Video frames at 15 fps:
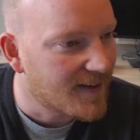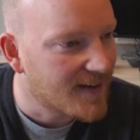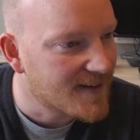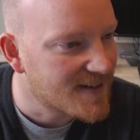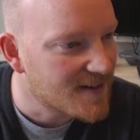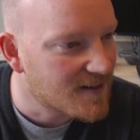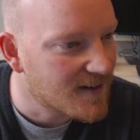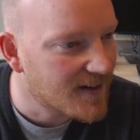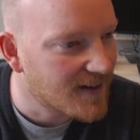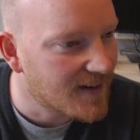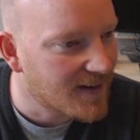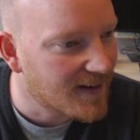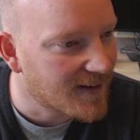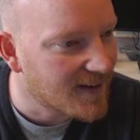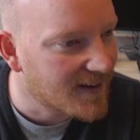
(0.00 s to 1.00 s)
it's a
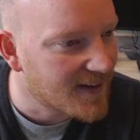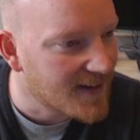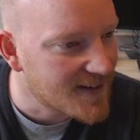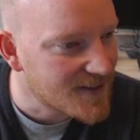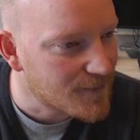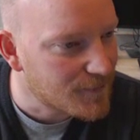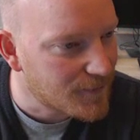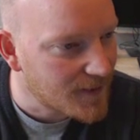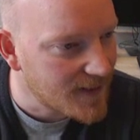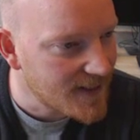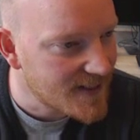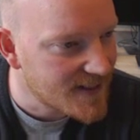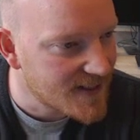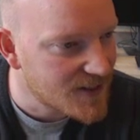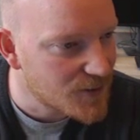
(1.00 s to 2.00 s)

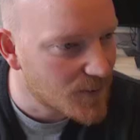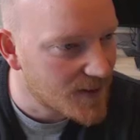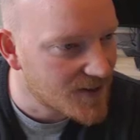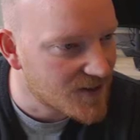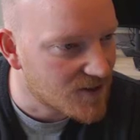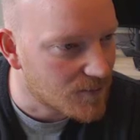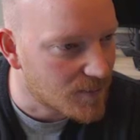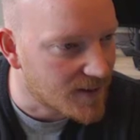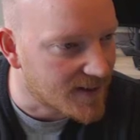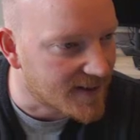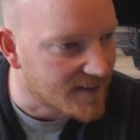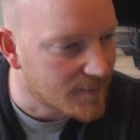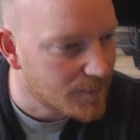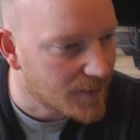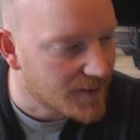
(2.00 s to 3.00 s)
funny situation to be
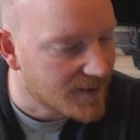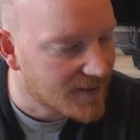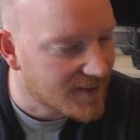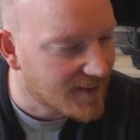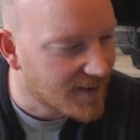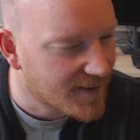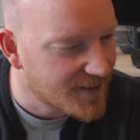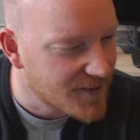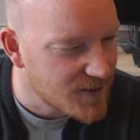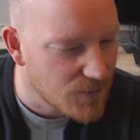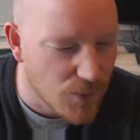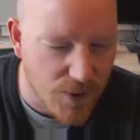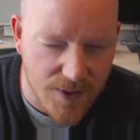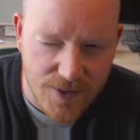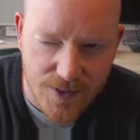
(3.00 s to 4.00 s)
in, but I
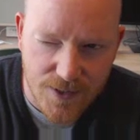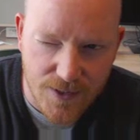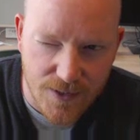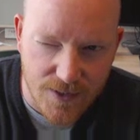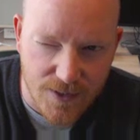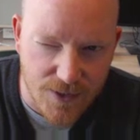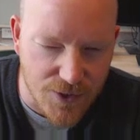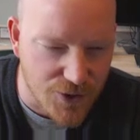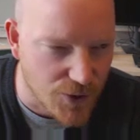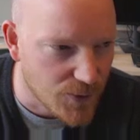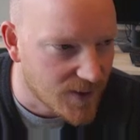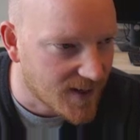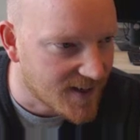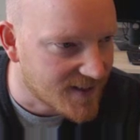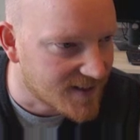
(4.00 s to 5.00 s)
just wanted to
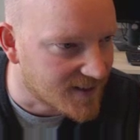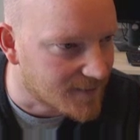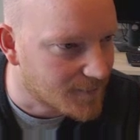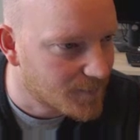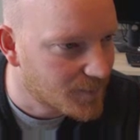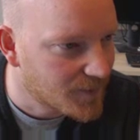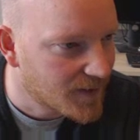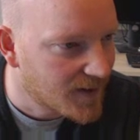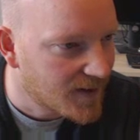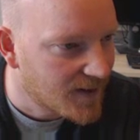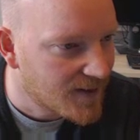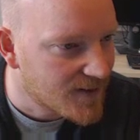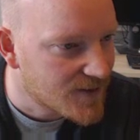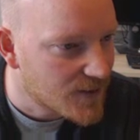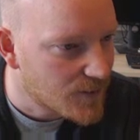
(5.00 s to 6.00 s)
showcase it.
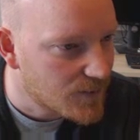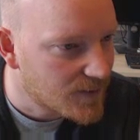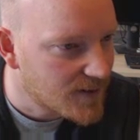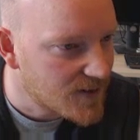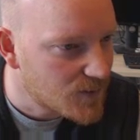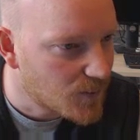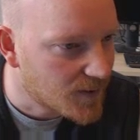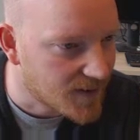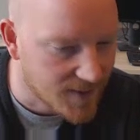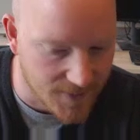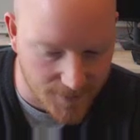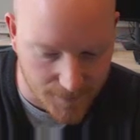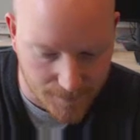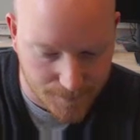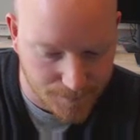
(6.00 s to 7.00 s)
So this one
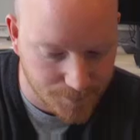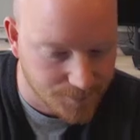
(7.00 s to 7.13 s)
here,